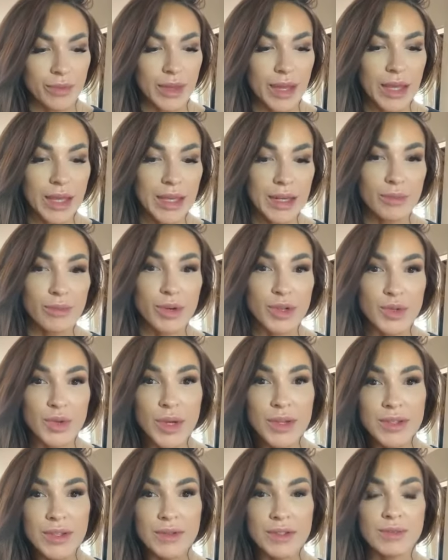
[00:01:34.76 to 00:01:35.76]
in a
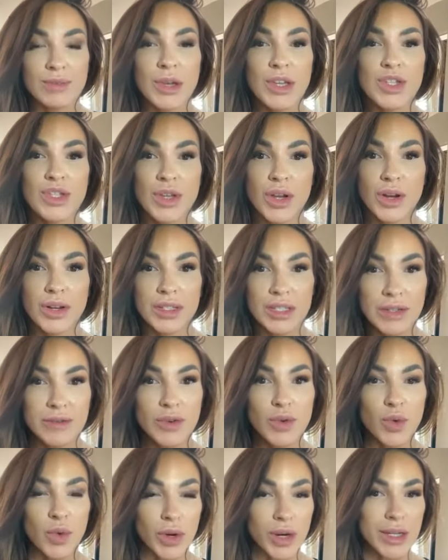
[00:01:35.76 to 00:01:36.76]
persuasive speech, there are
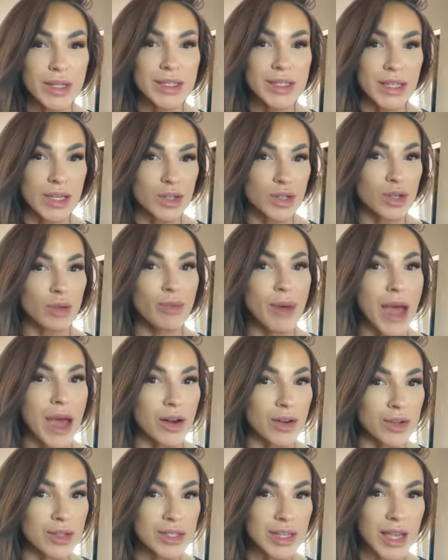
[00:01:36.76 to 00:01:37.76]
different organizational
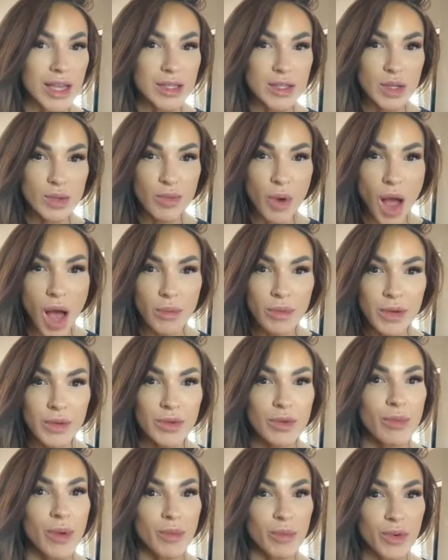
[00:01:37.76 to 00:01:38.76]
patterns, as you probably
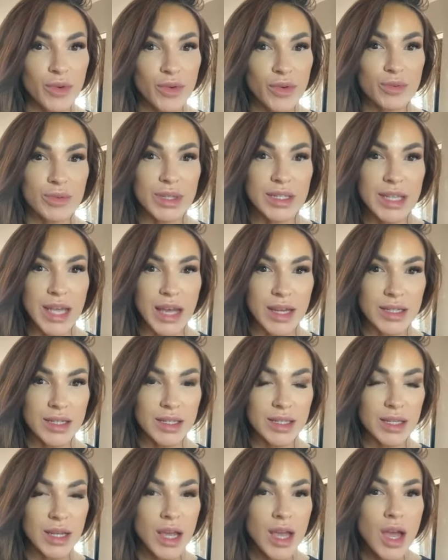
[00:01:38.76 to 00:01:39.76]
remember from the
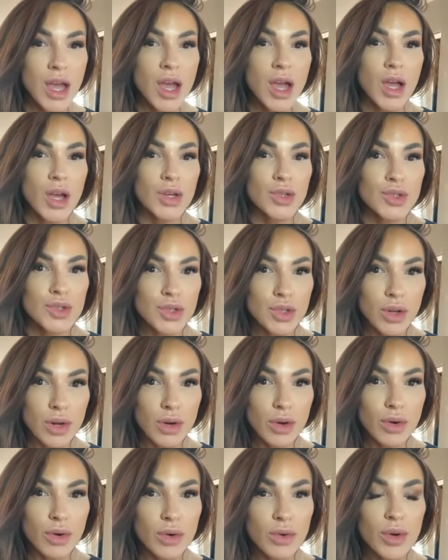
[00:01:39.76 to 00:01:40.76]
text.
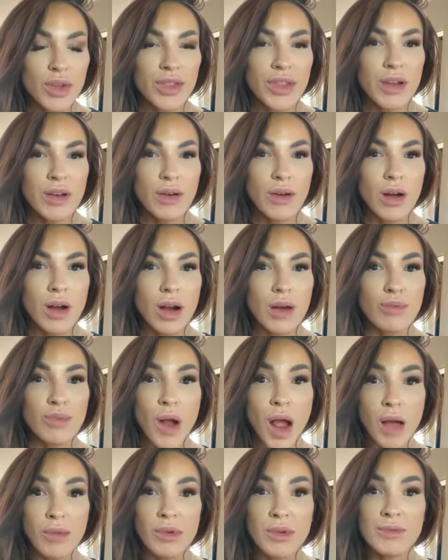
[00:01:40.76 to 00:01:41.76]
So there are
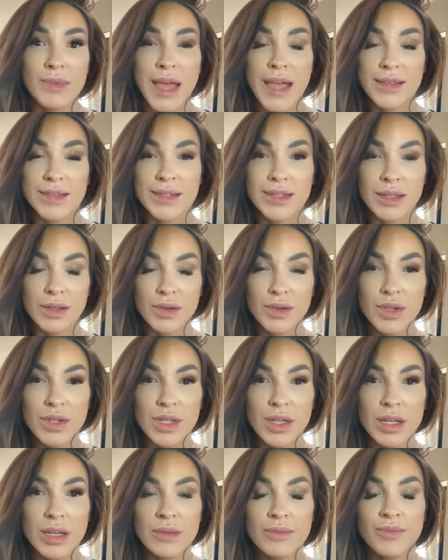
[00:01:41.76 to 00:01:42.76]
problem and
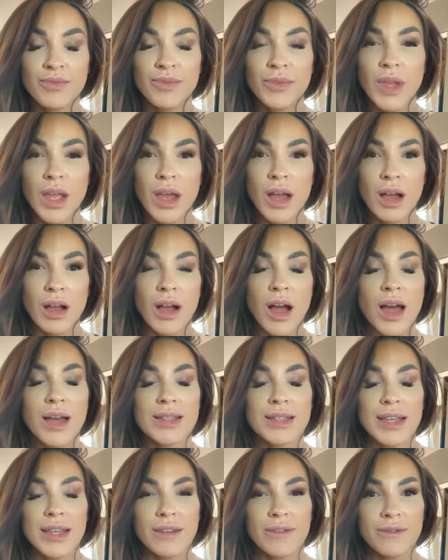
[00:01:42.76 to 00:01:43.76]
solution,
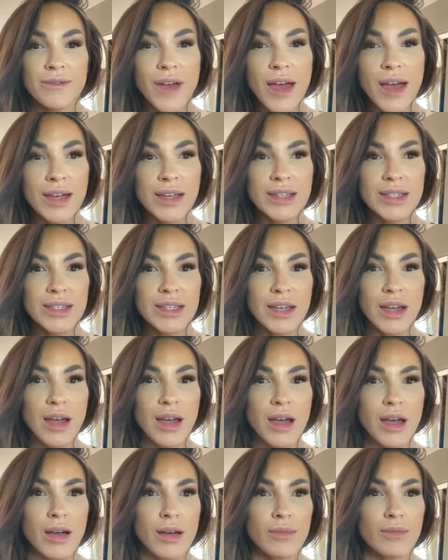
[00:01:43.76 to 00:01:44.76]
cause and effect,
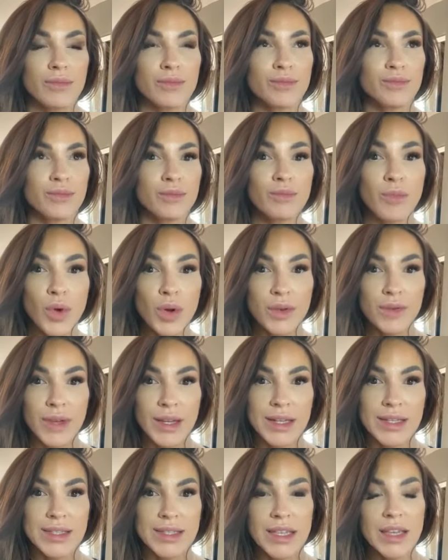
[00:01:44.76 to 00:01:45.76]

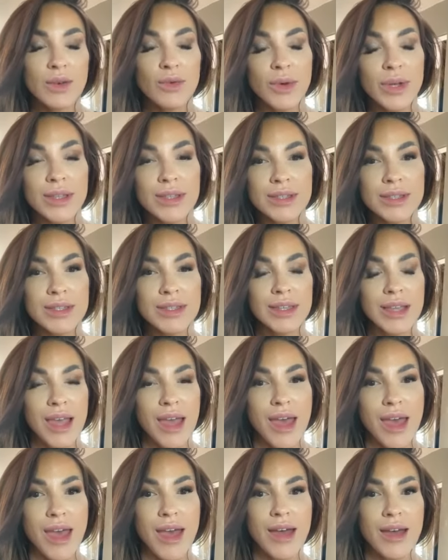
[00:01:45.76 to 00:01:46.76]
motivated sequence,
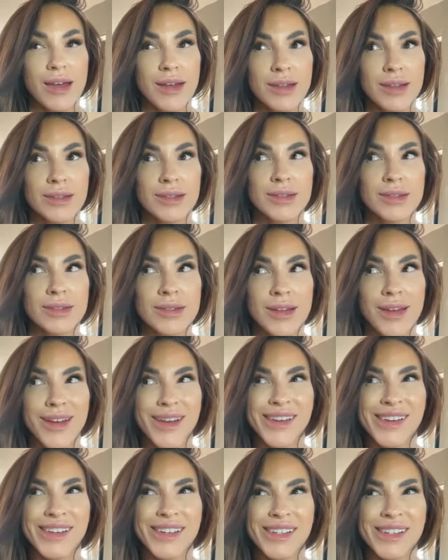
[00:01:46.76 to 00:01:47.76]
and
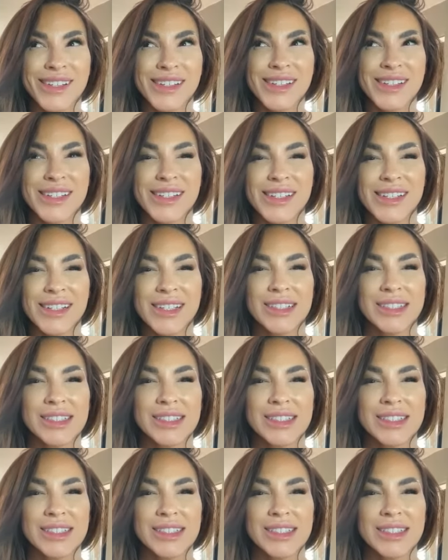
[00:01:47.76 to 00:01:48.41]
I'm